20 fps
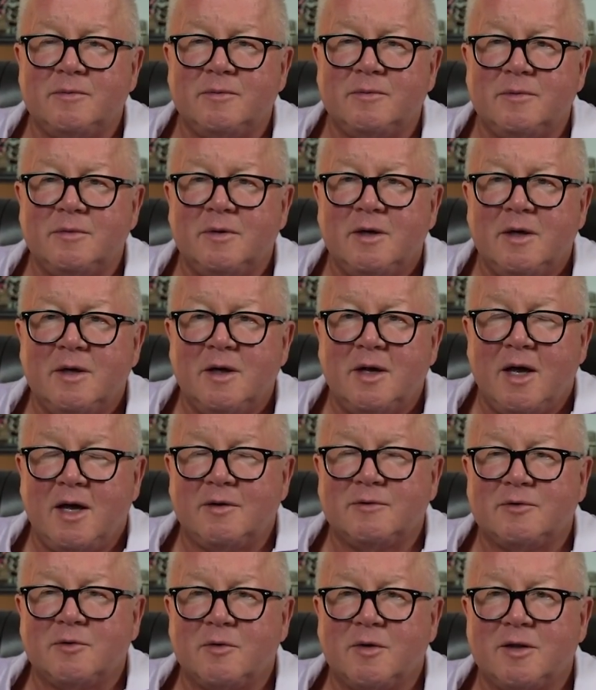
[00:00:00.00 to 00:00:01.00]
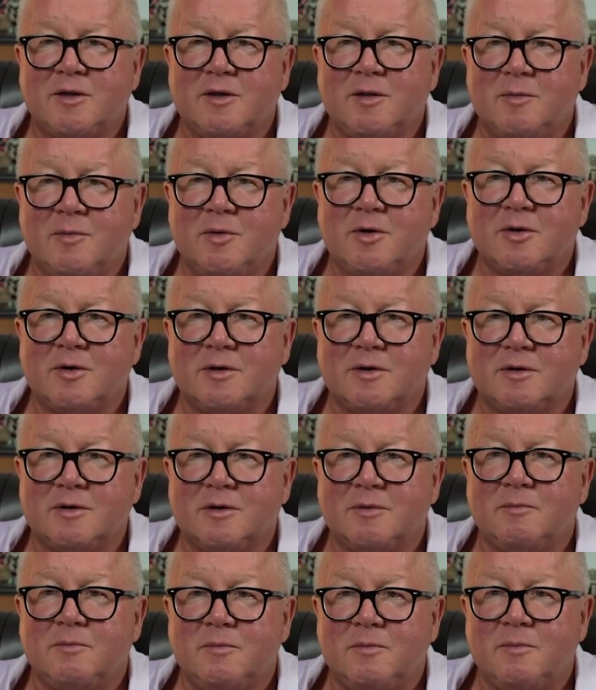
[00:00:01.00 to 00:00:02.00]
Keep your comments coming in. I'll have to write the book. We'll
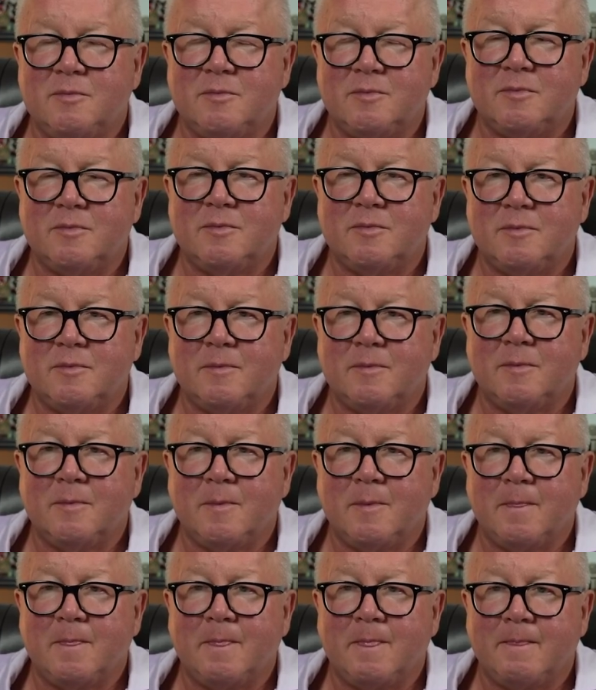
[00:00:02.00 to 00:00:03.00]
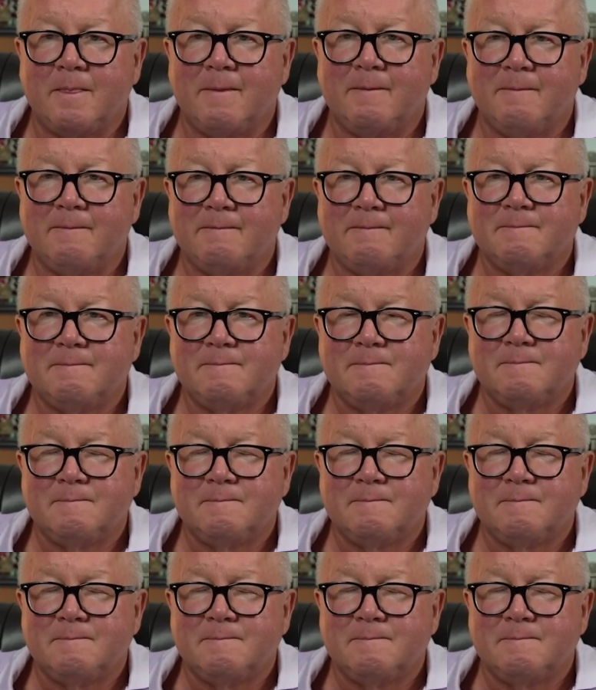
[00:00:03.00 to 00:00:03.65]
keep getting you guys answered.